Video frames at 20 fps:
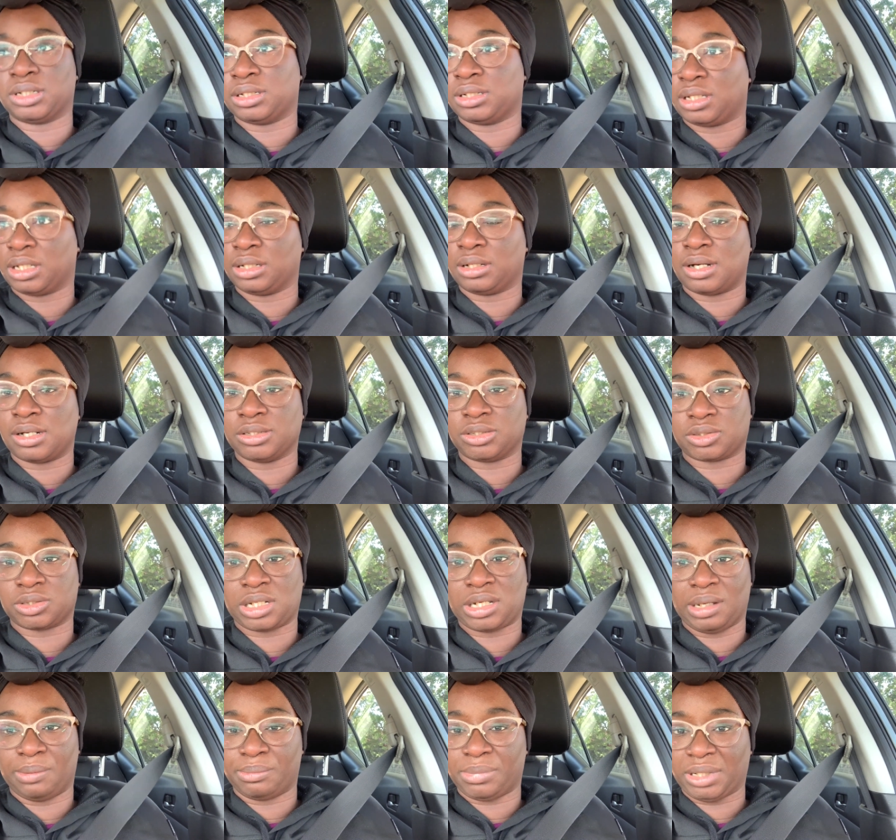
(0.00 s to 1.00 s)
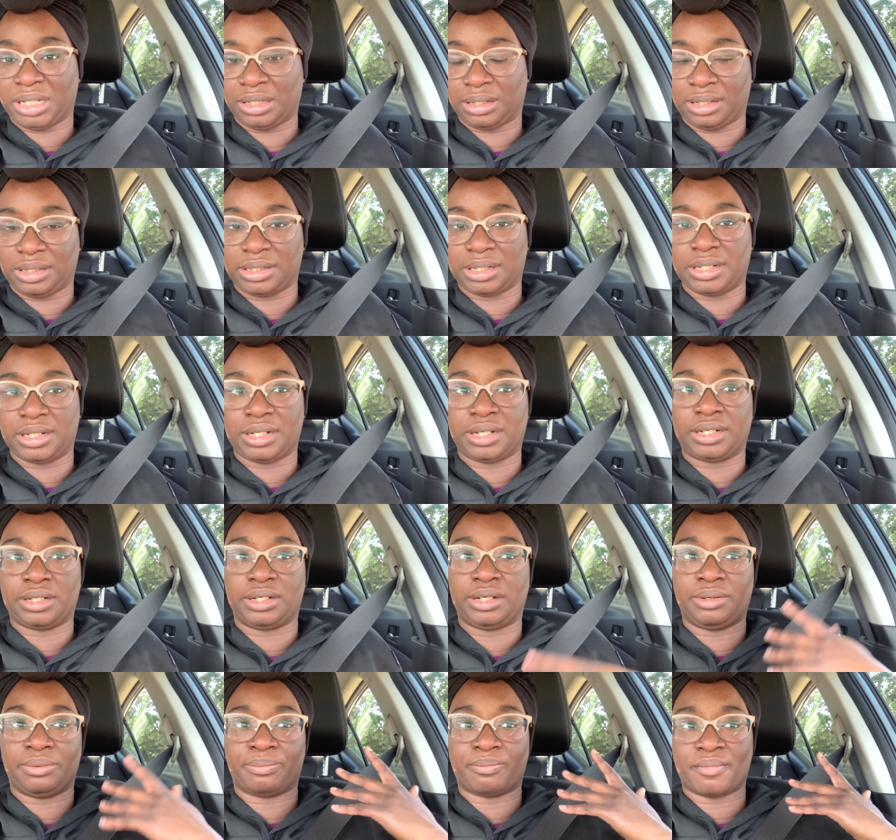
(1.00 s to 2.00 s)
of the laundry completely
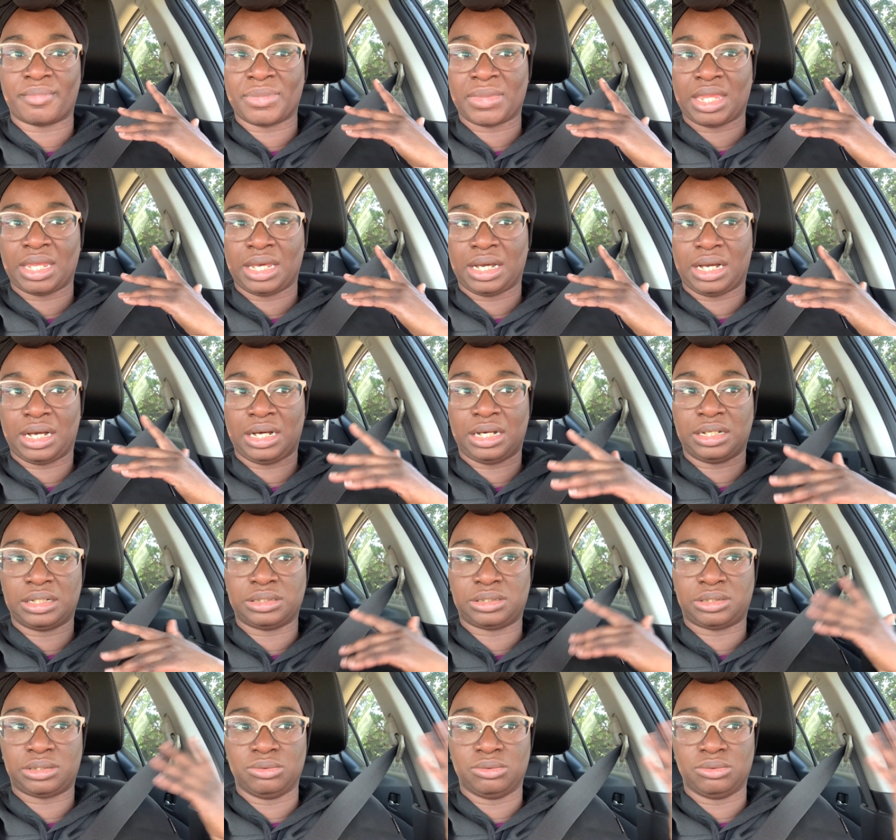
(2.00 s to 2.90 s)
done, uh,